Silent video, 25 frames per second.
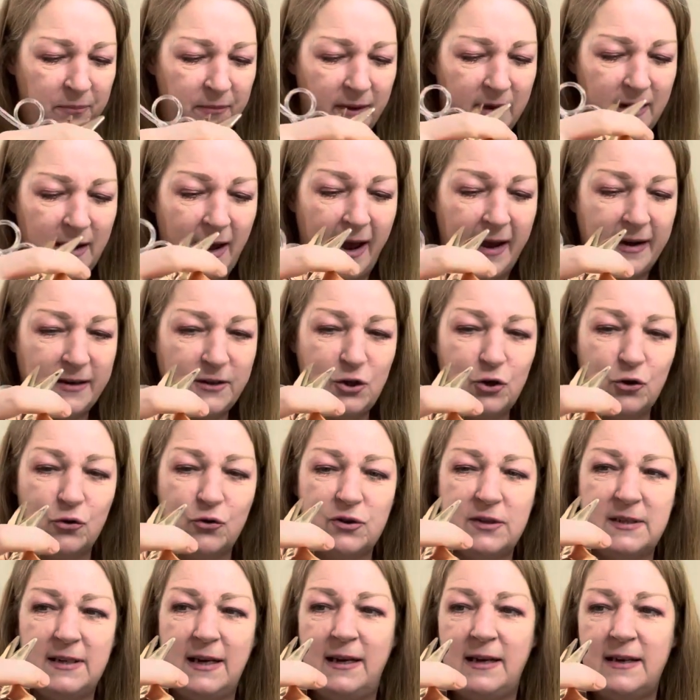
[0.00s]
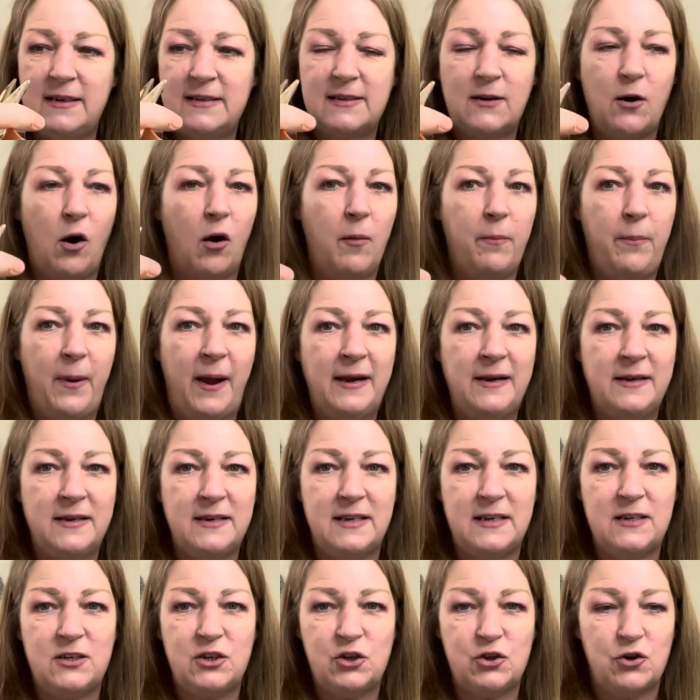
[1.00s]
Yeah, it does. And it's got a
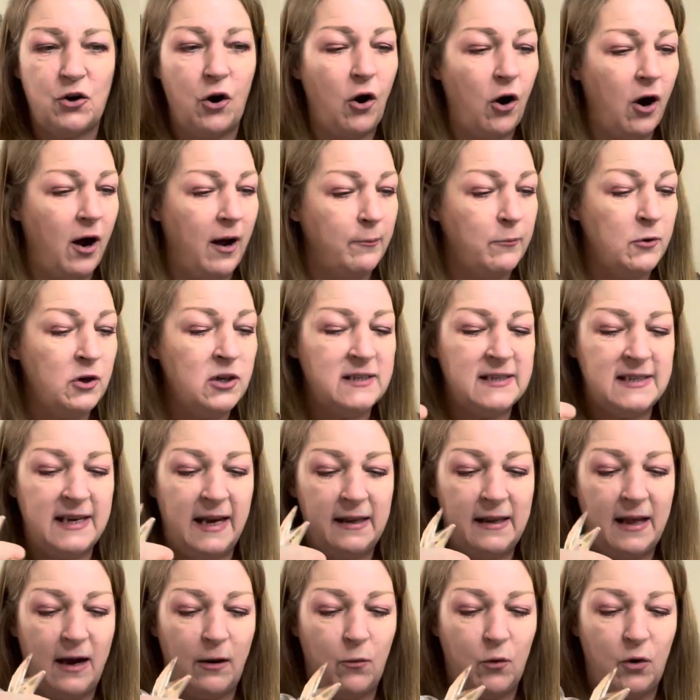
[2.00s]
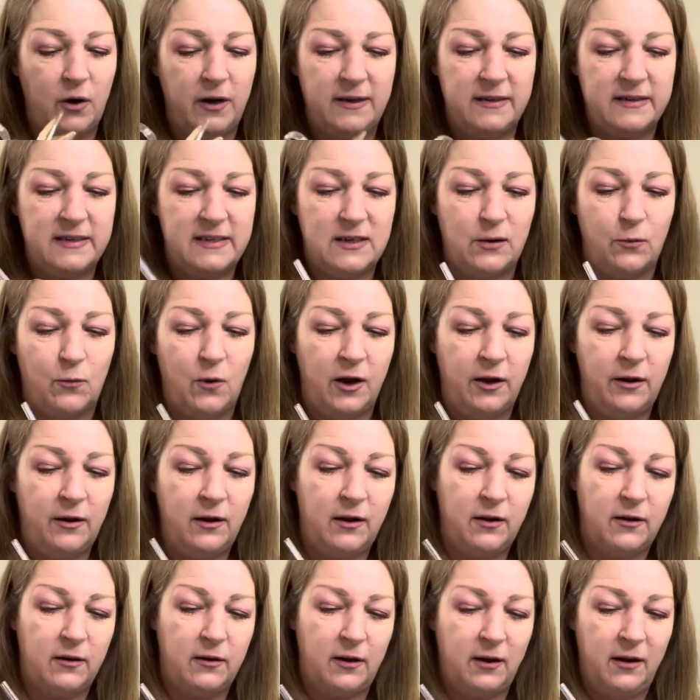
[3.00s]
bendy straw. I'm going to take that one into
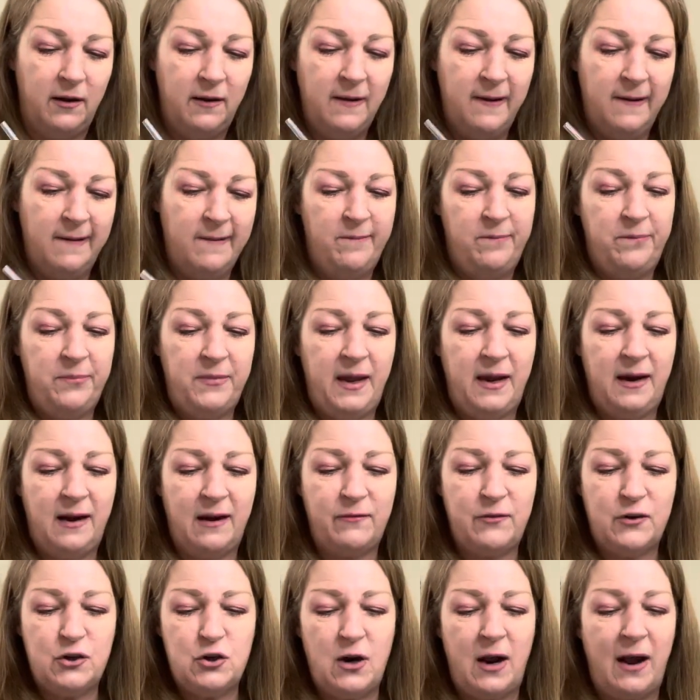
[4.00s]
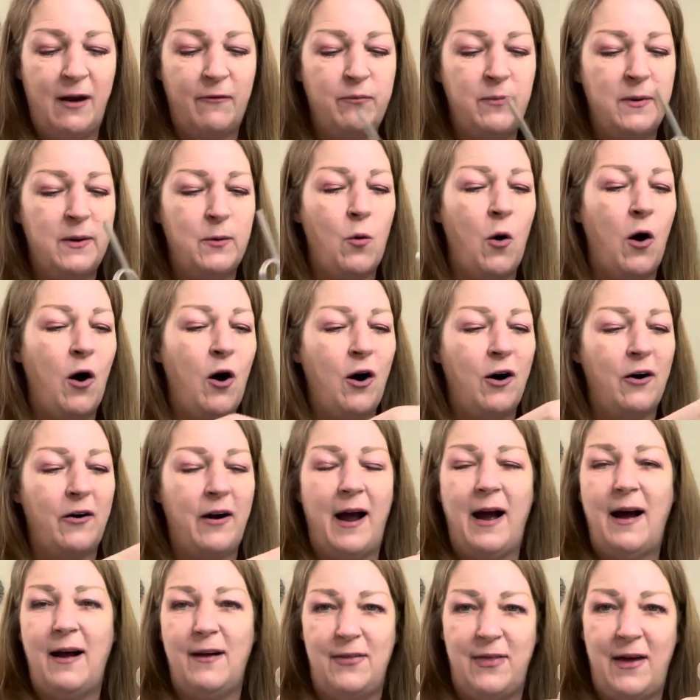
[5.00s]
work and have my water
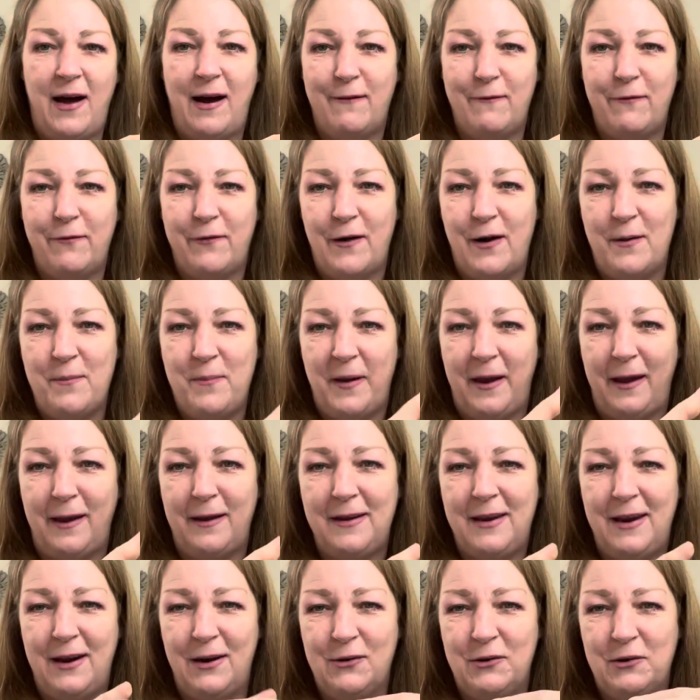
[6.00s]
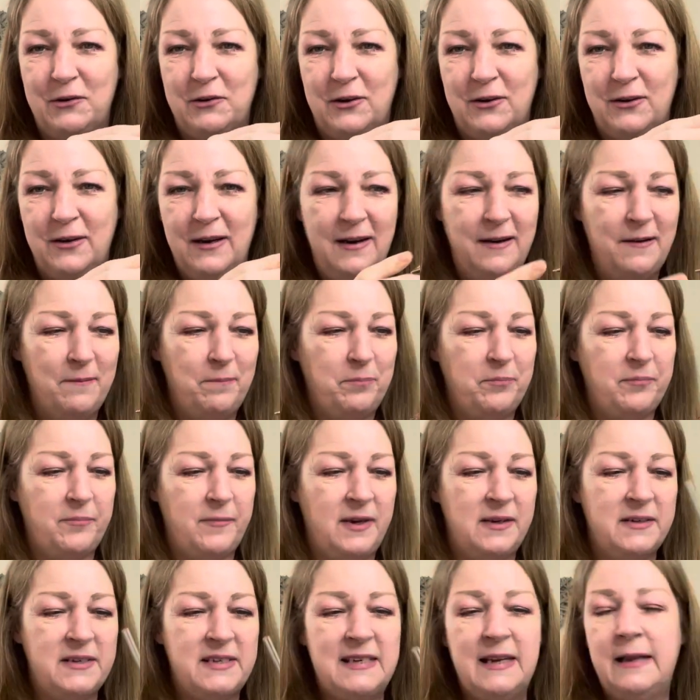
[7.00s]
out of that for a bit, you know,
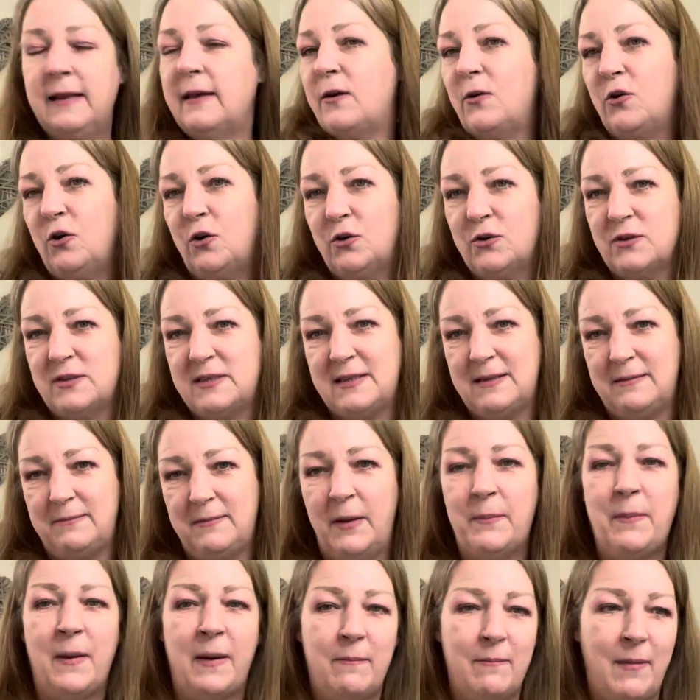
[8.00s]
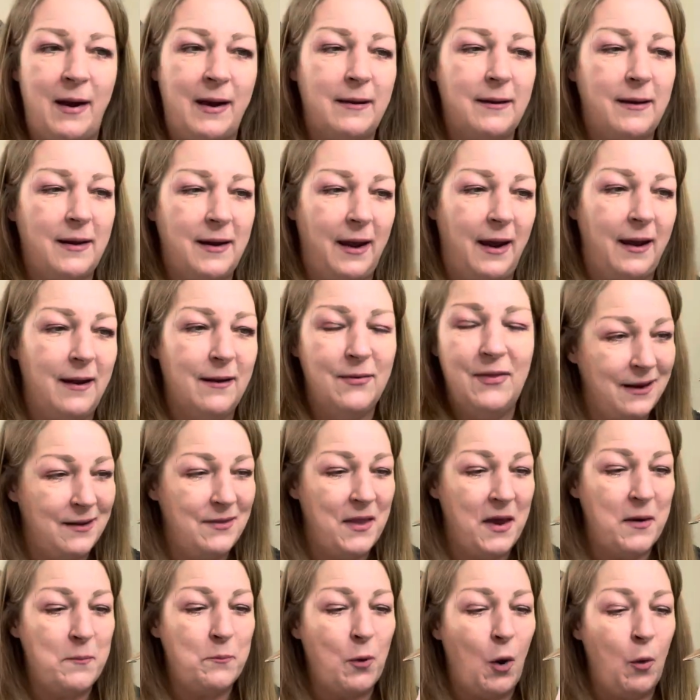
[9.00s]
until it goes a bit manky.
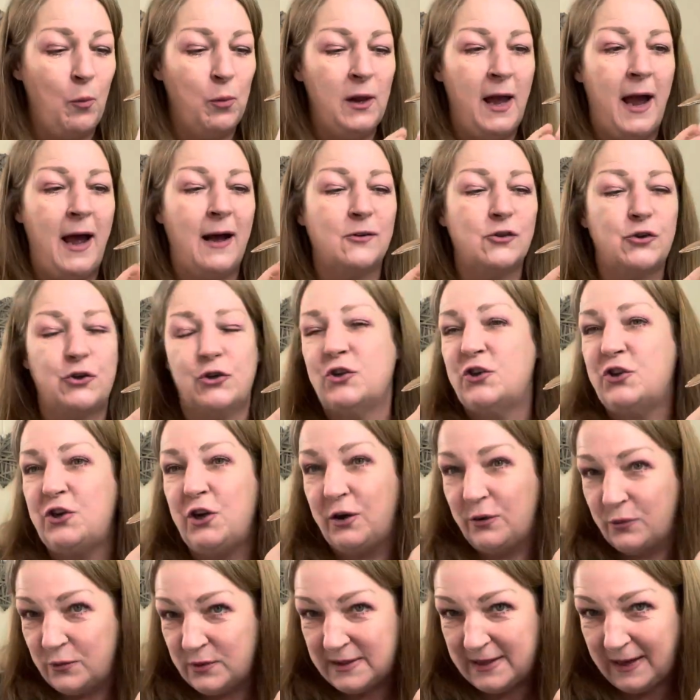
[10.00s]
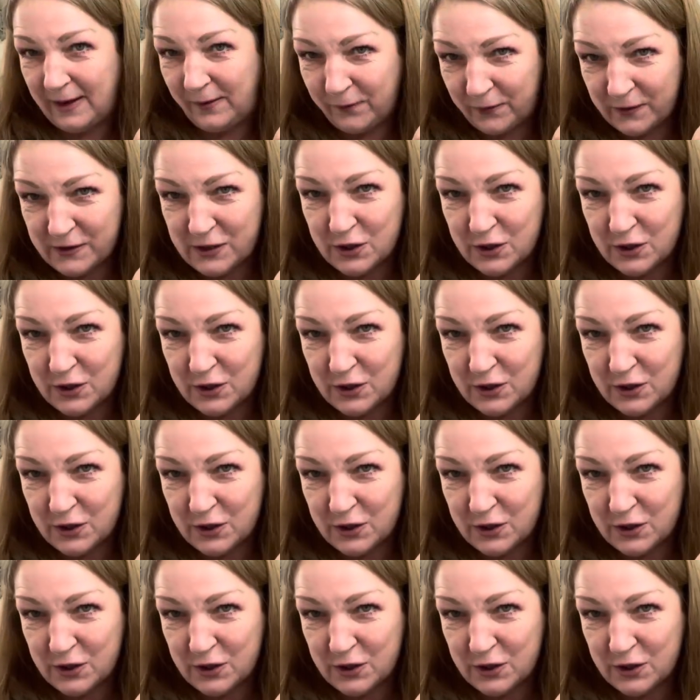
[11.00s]
And then probably I'll just use it for